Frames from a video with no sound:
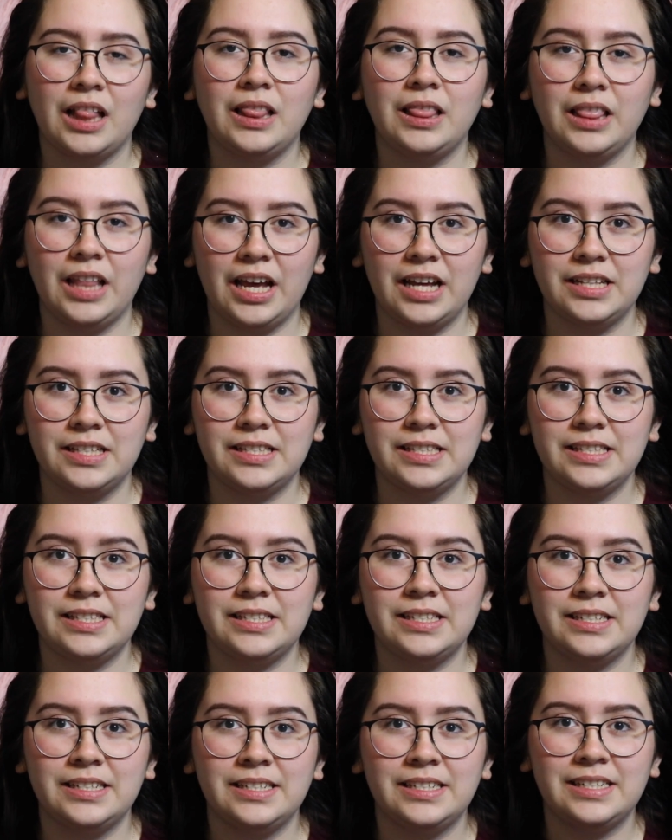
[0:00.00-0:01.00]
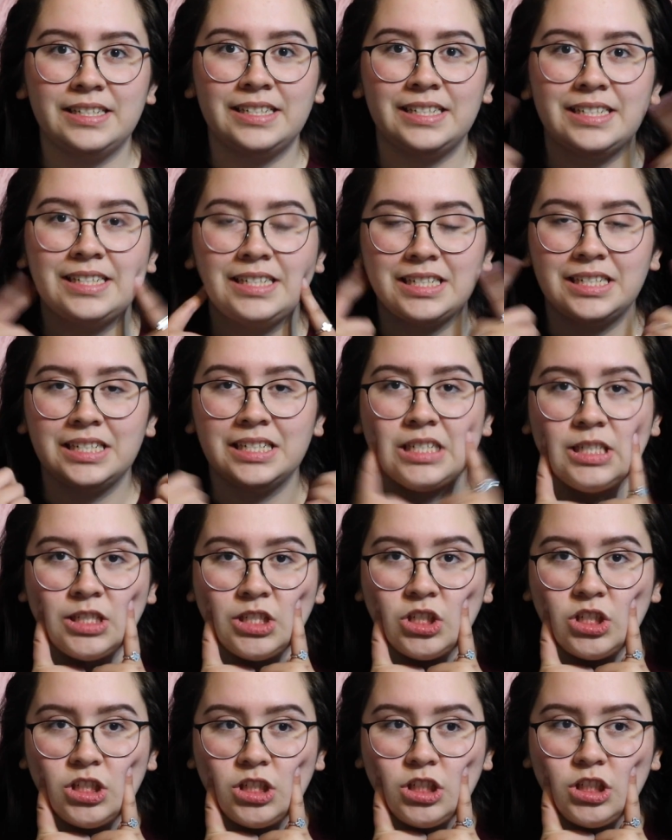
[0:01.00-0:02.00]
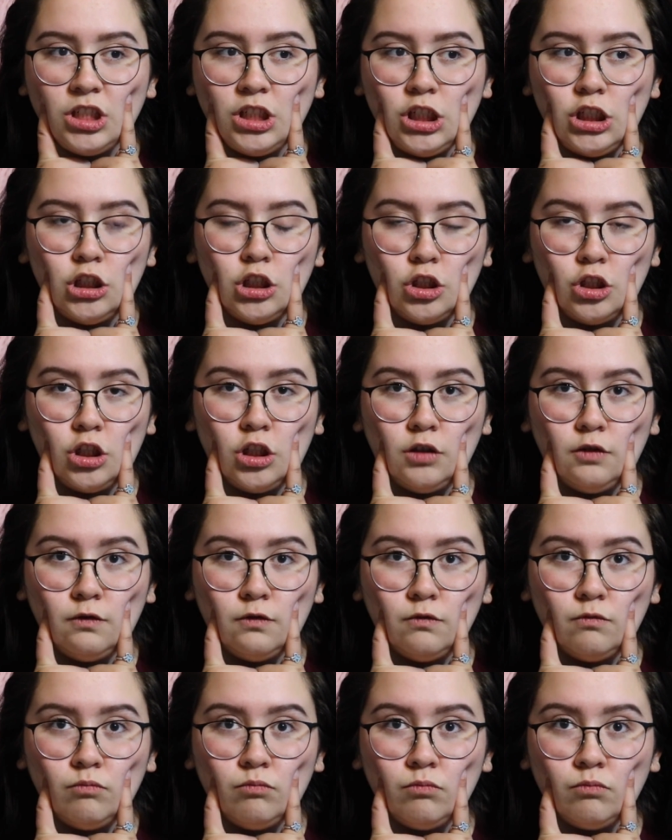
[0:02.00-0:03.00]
let's take this off.